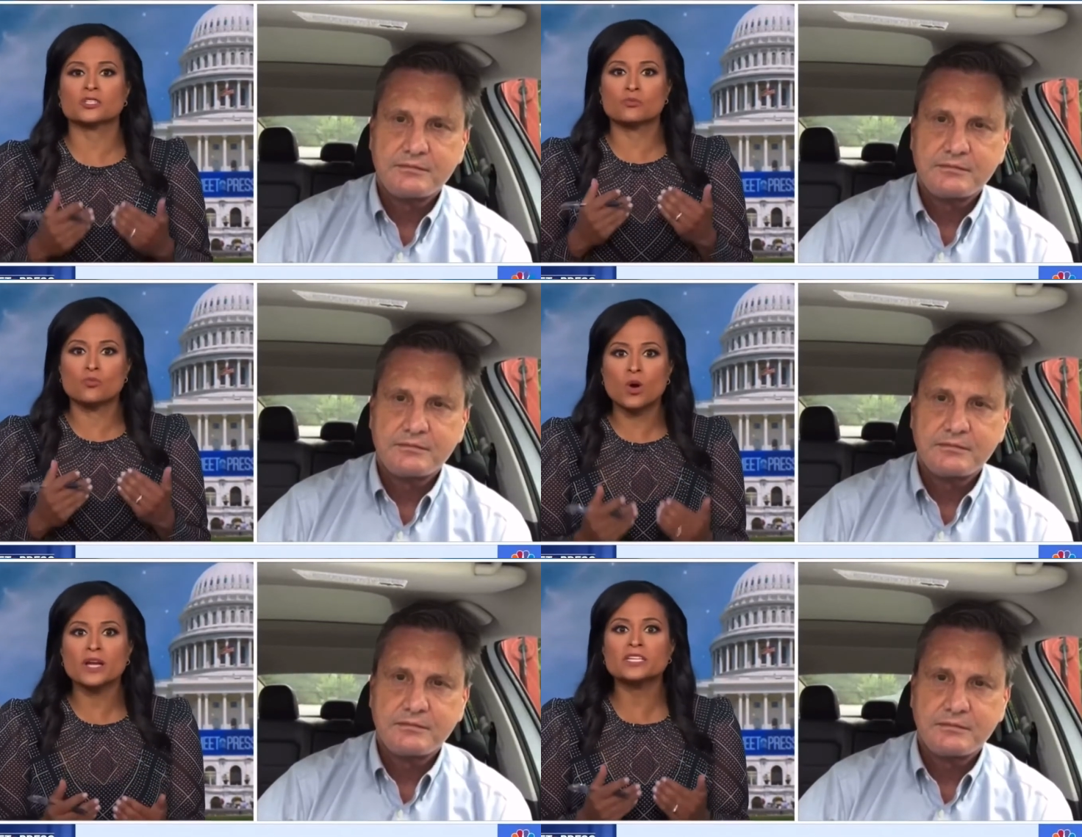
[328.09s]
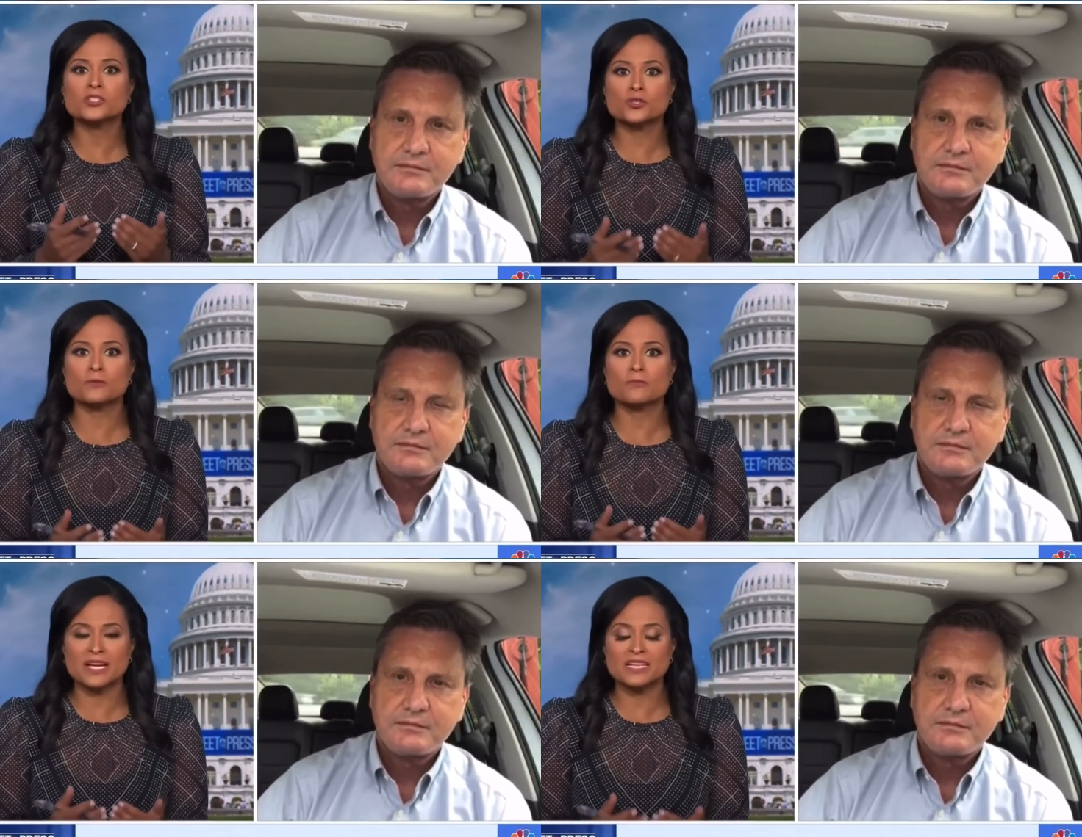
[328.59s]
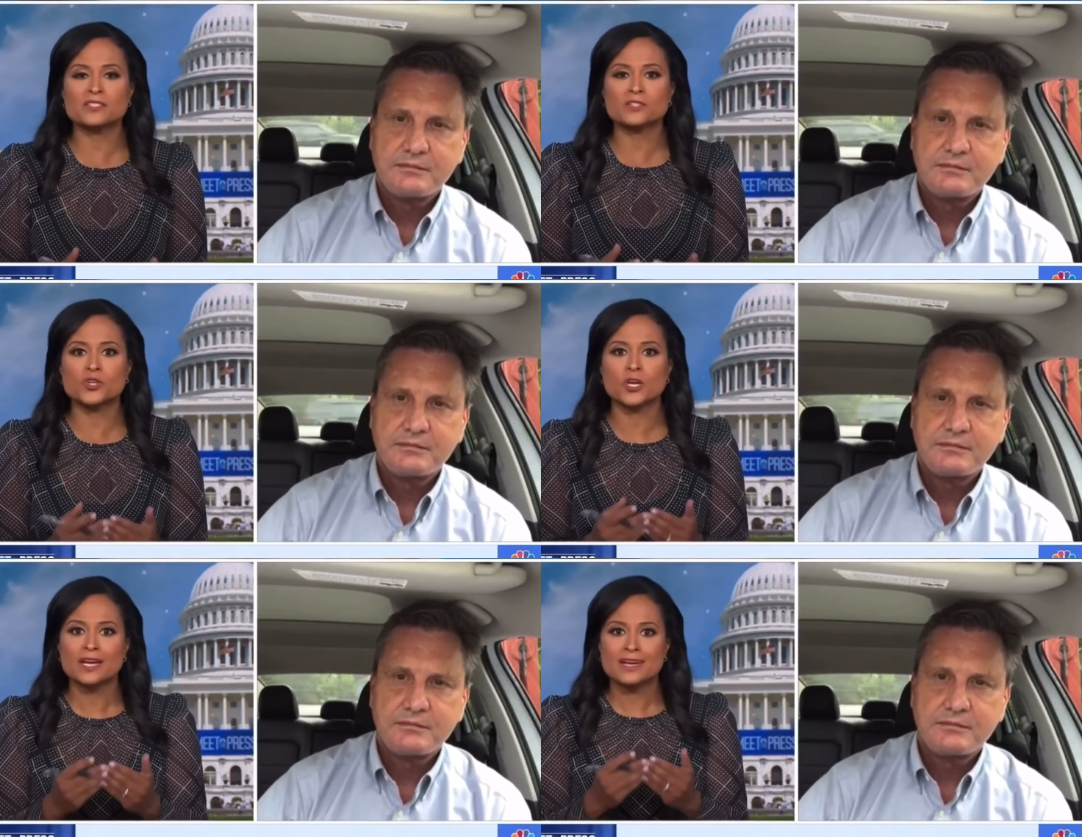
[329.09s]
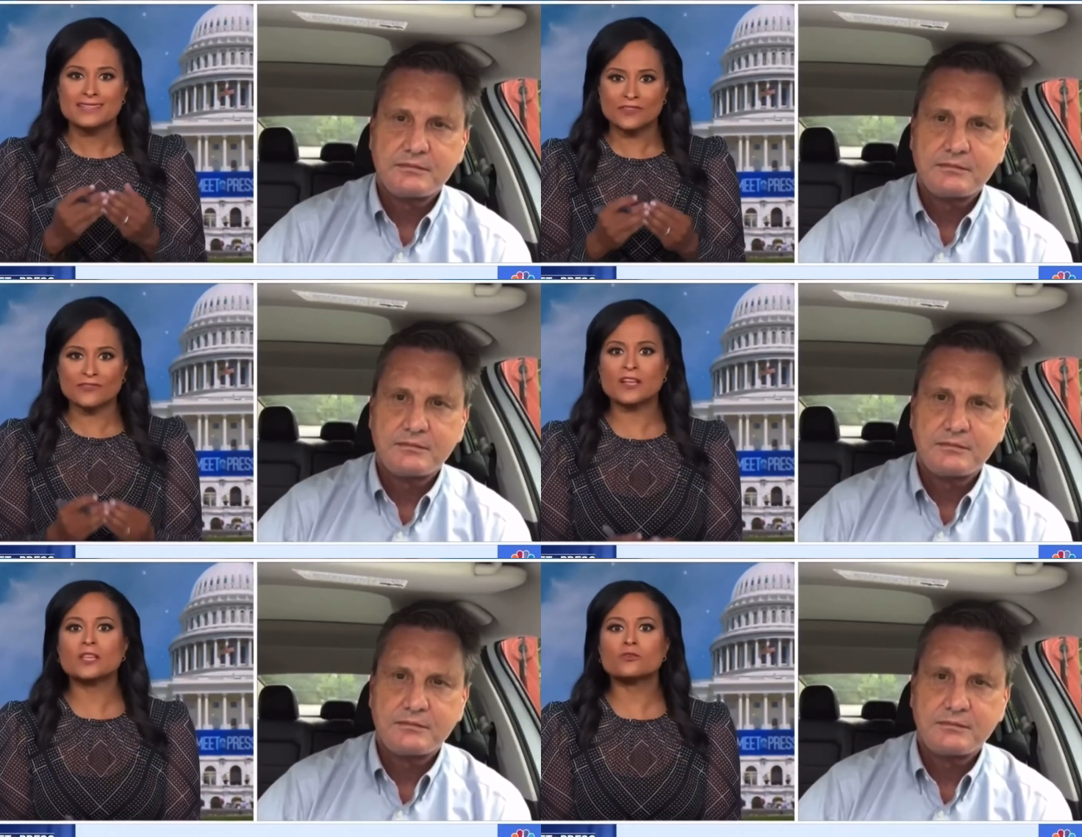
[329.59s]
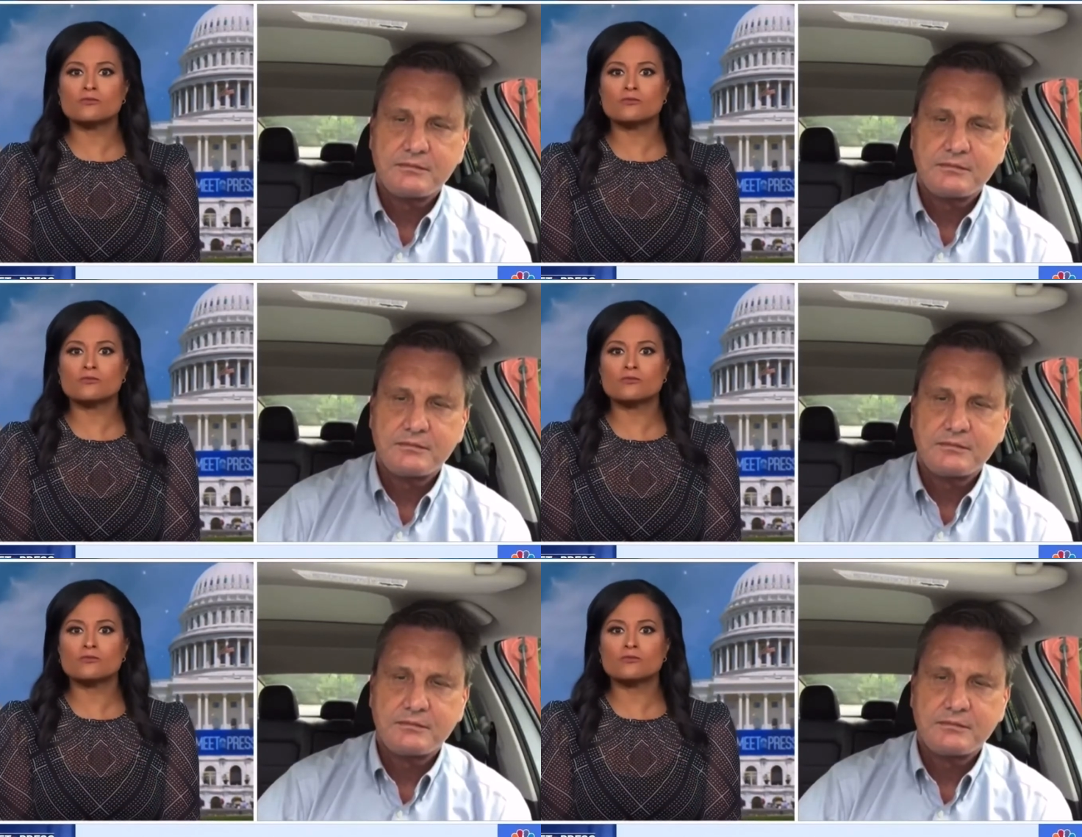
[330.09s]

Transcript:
Speaker 1: And what is your message to fellow